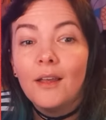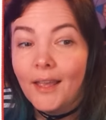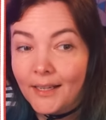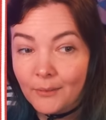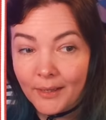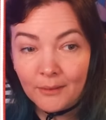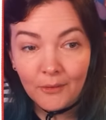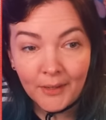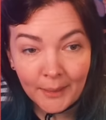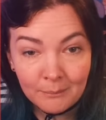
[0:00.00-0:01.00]
Anyway,
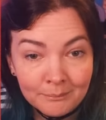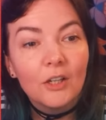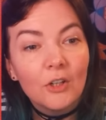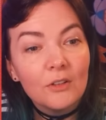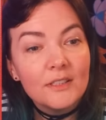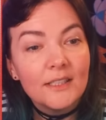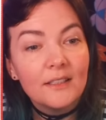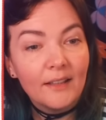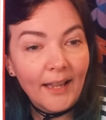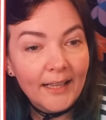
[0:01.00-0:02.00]
okay.
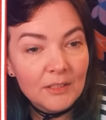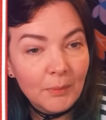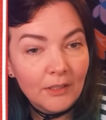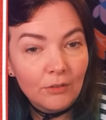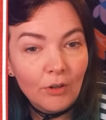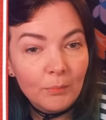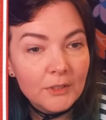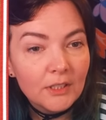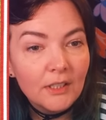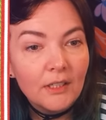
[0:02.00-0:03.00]
Content that has been
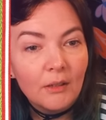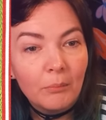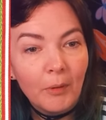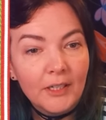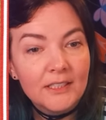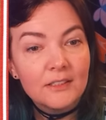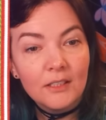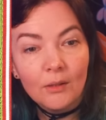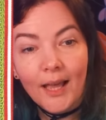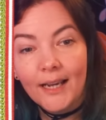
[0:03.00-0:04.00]
cropped but is
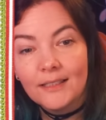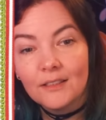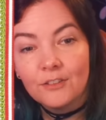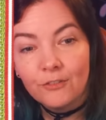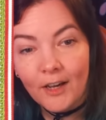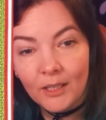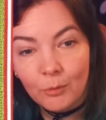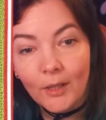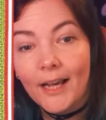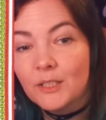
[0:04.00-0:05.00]
still
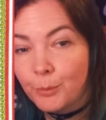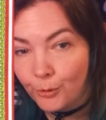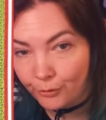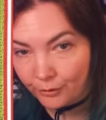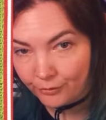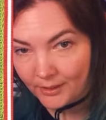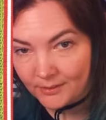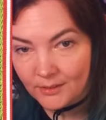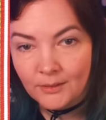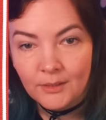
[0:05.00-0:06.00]
identifiable as pornography.
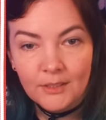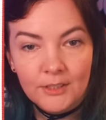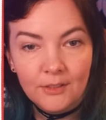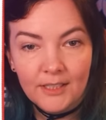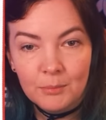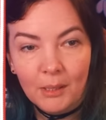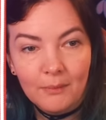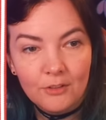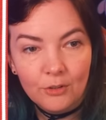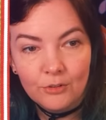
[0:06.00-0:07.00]
So this may
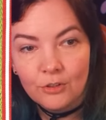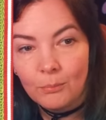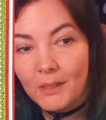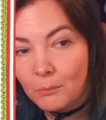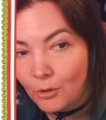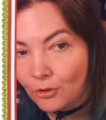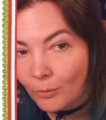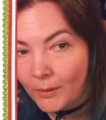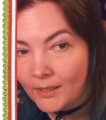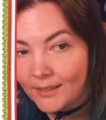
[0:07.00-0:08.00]
be due to minimal
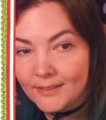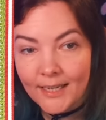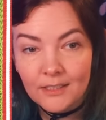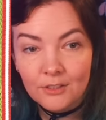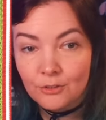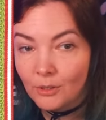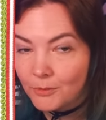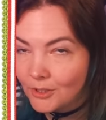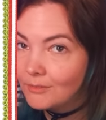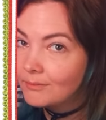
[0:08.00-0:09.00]
cropping, a text
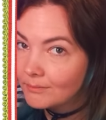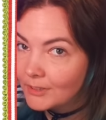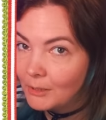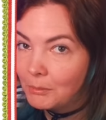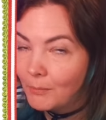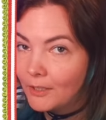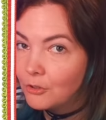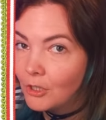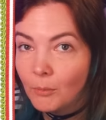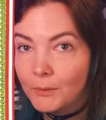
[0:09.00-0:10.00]
description, keep in mind,
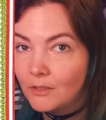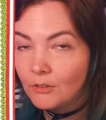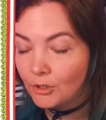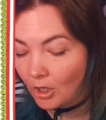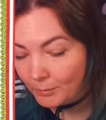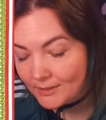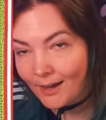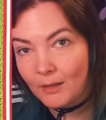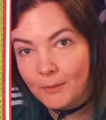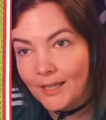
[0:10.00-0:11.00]
you can't be
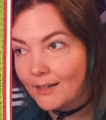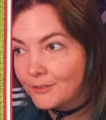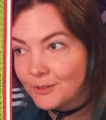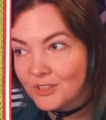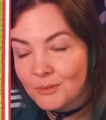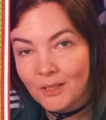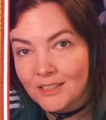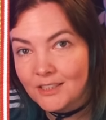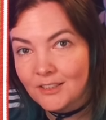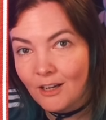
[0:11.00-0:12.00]
typing out some
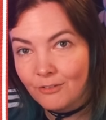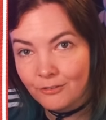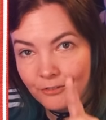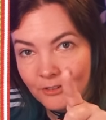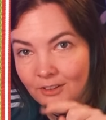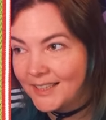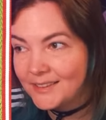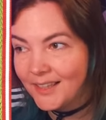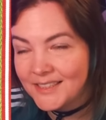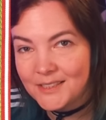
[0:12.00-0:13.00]
smutty stuff.
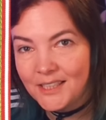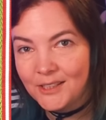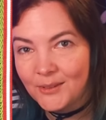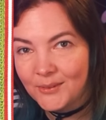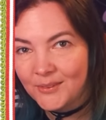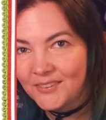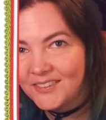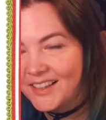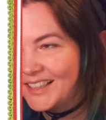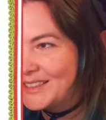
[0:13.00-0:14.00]
I see you.
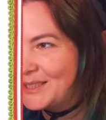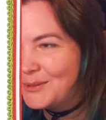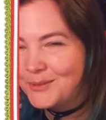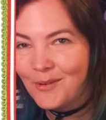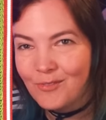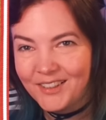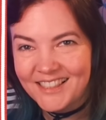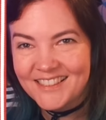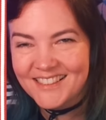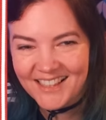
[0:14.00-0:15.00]
I see you
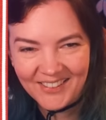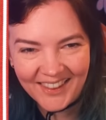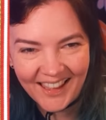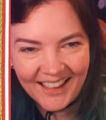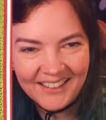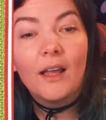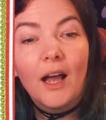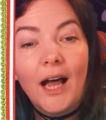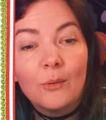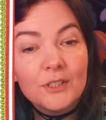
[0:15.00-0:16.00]
novelists out there.
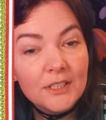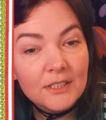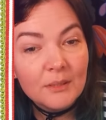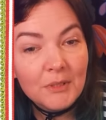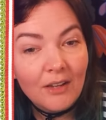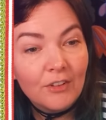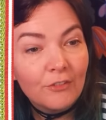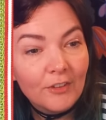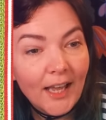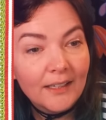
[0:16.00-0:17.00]
Our system's having
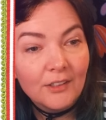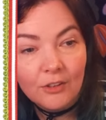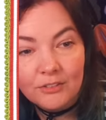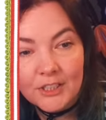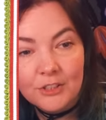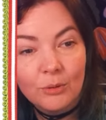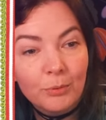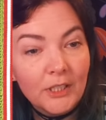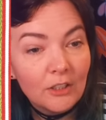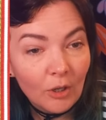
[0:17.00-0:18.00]
flagged the original
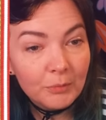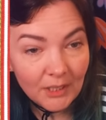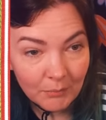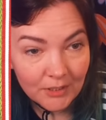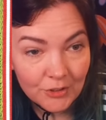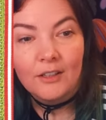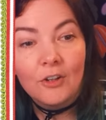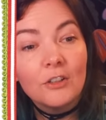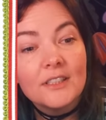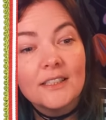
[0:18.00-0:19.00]
pre-cropped image.
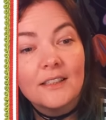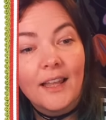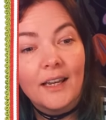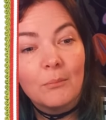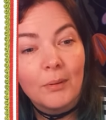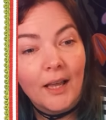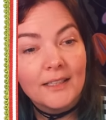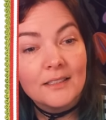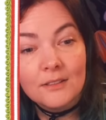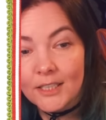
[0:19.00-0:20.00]
Content that
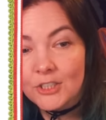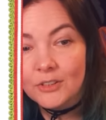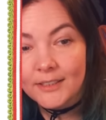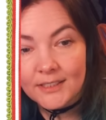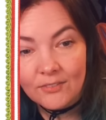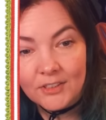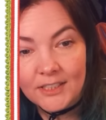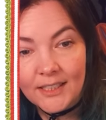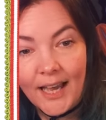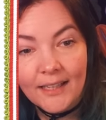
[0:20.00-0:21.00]
implies sexual
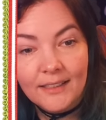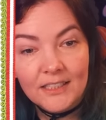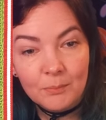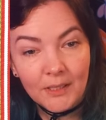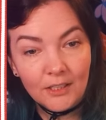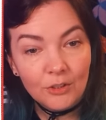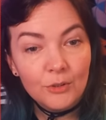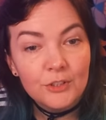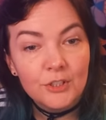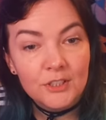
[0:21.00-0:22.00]
activity and is being
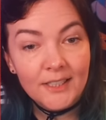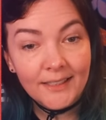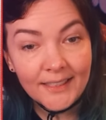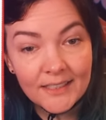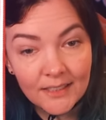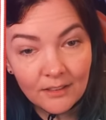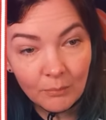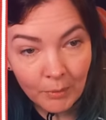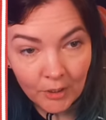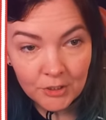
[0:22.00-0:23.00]
used to solicit the
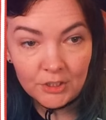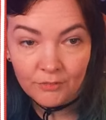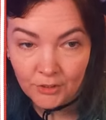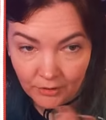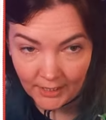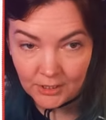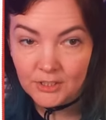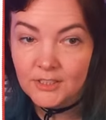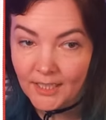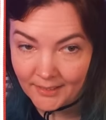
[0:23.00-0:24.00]
purchase of
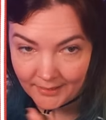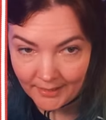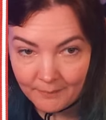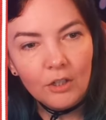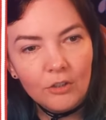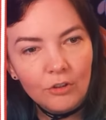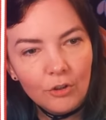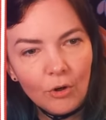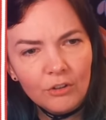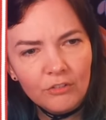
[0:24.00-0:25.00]
donations. Yeah.
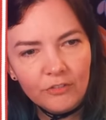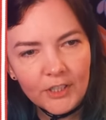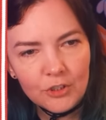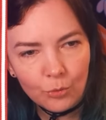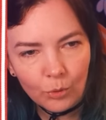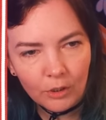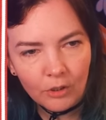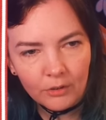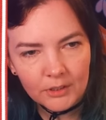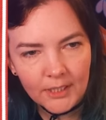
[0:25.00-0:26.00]
Non-visual
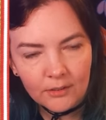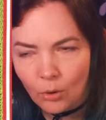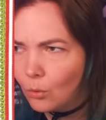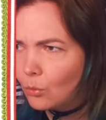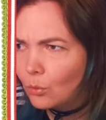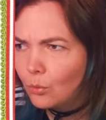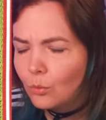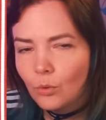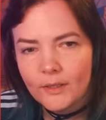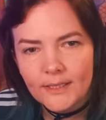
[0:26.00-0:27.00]
content. Ooh,
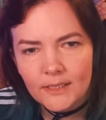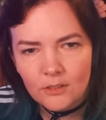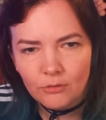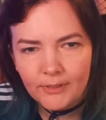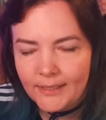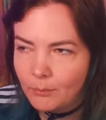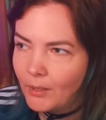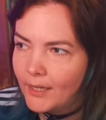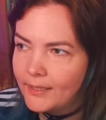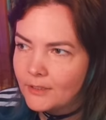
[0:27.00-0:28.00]
this is not really
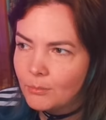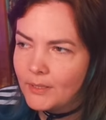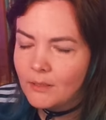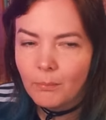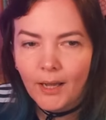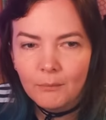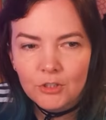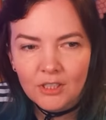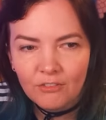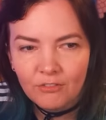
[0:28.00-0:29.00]
applying to me, but I'm
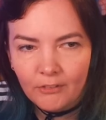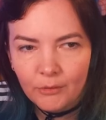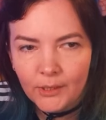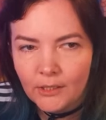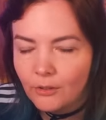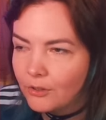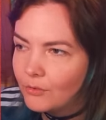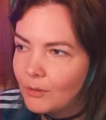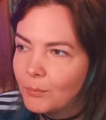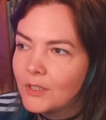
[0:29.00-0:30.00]
just going to quickly go
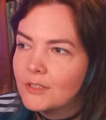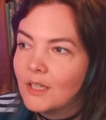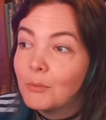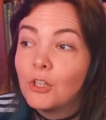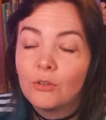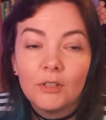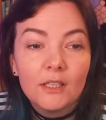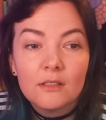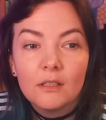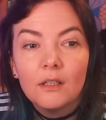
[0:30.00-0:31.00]
through it because I'm
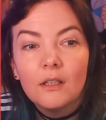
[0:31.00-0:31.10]
curious.